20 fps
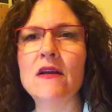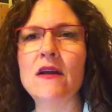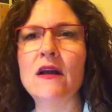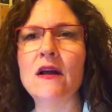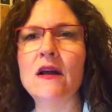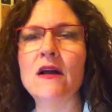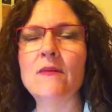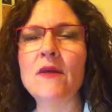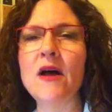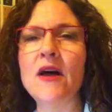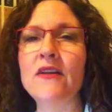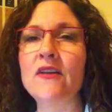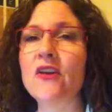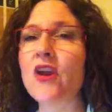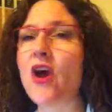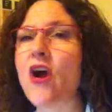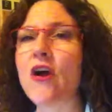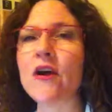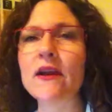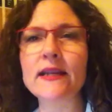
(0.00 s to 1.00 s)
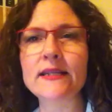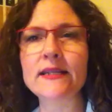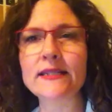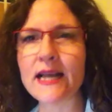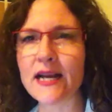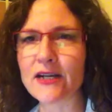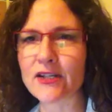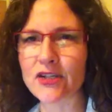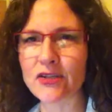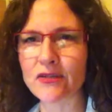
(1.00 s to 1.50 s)
on an
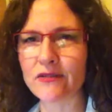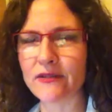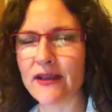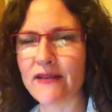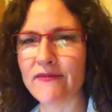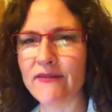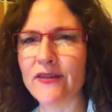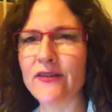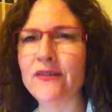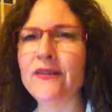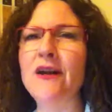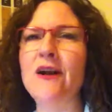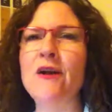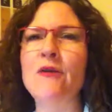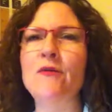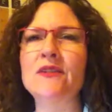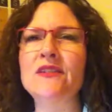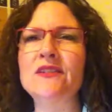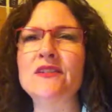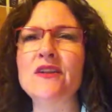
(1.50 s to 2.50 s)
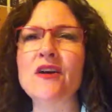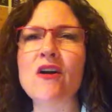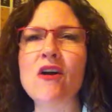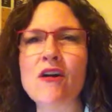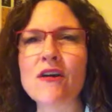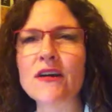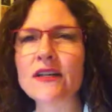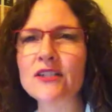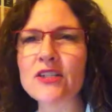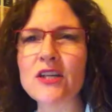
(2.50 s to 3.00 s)
architecture level, what's the
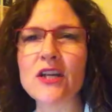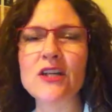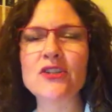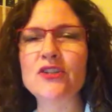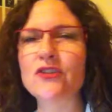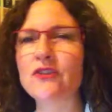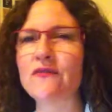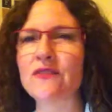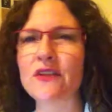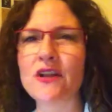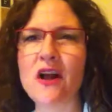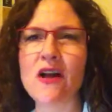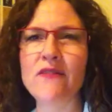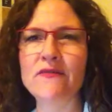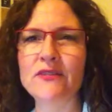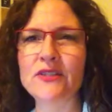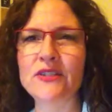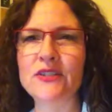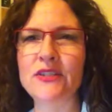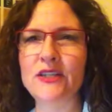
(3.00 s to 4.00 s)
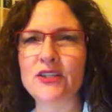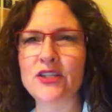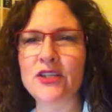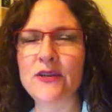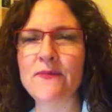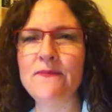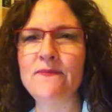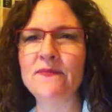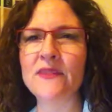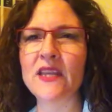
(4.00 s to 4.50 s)
architecture of the
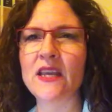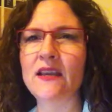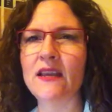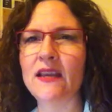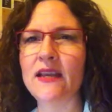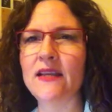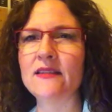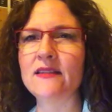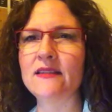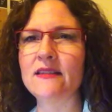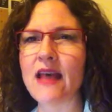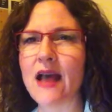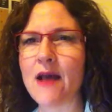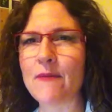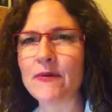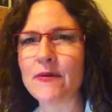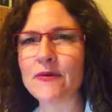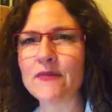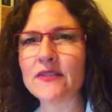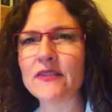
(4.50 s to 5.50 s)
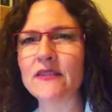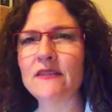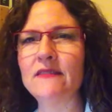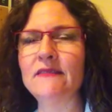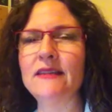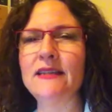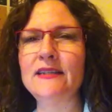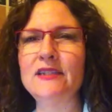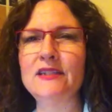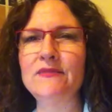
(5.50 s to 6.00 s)
conversation? It's that
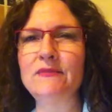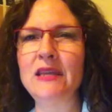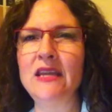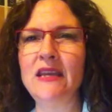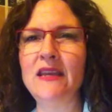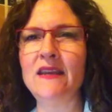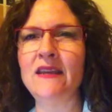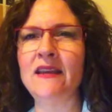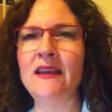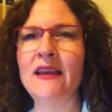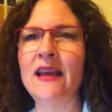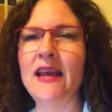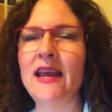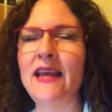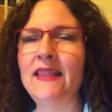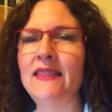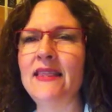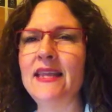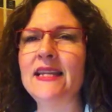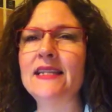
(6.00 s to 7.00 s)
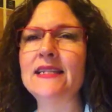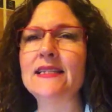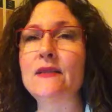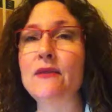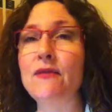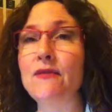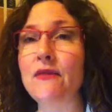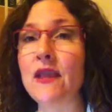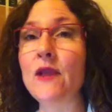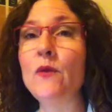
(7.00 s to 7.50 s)
person, it's me, and then it's
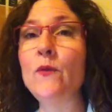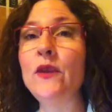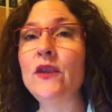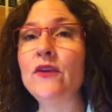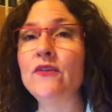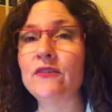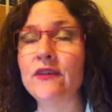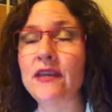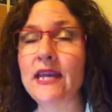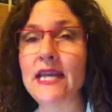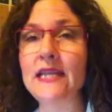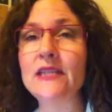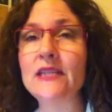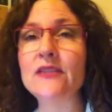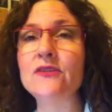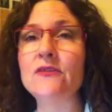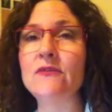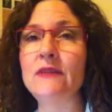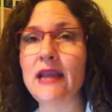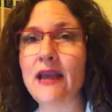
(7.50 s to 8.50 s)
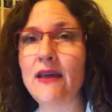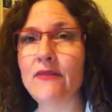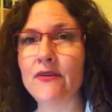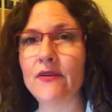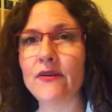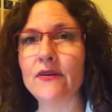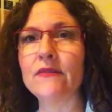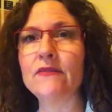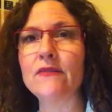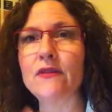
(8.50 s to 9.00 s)
the thing we create
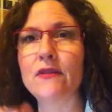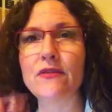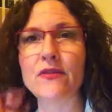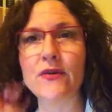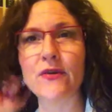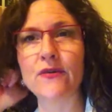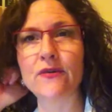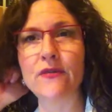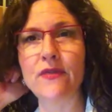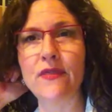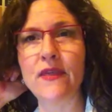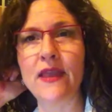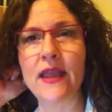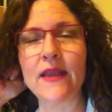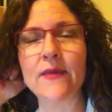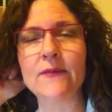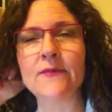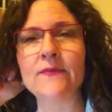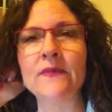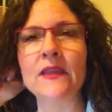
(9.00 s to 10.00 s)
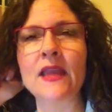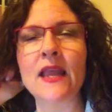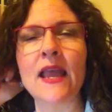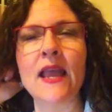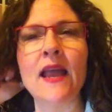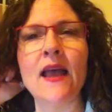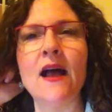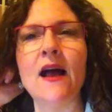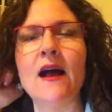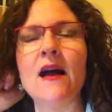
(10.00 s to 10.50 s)
together, the third thing.
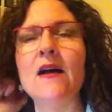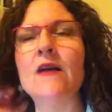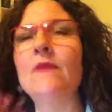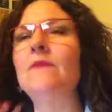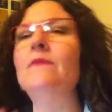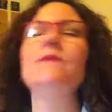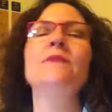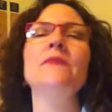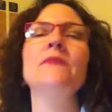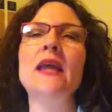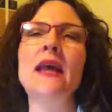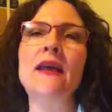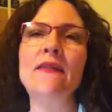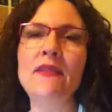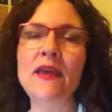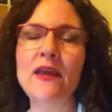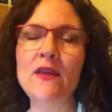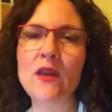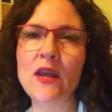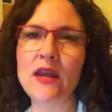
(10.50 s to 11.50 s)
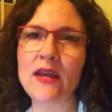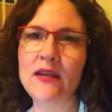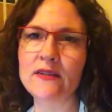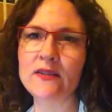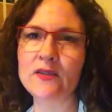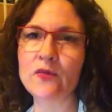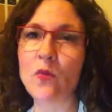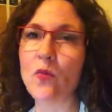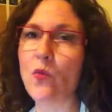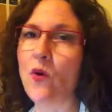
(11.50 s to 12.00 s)
And then
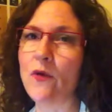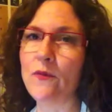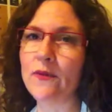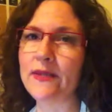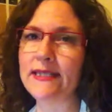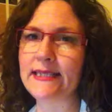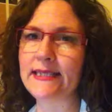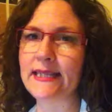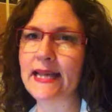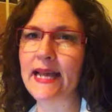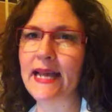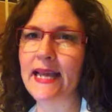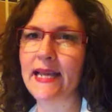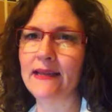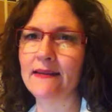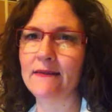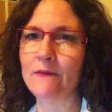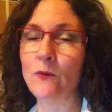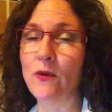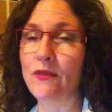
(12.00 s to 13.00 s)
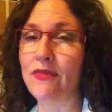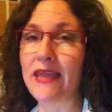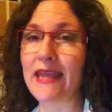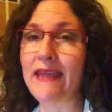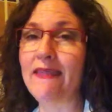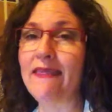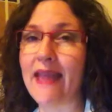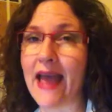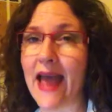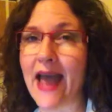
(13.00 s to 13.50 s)
it's what we say
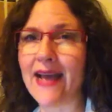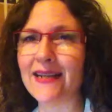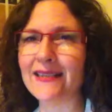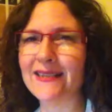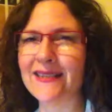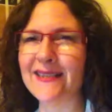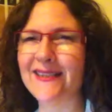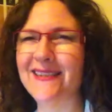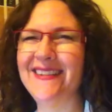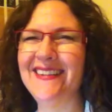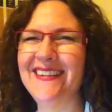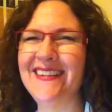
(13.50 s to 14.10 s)
within that,